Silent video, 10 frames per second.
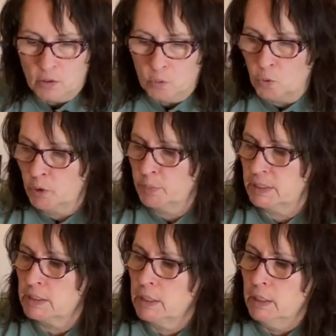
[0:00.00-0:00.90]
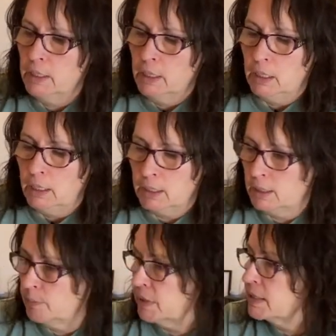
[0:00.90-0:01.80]
warp it.
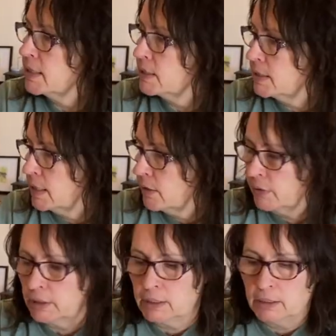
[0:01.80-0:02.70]
Um, it does say on the,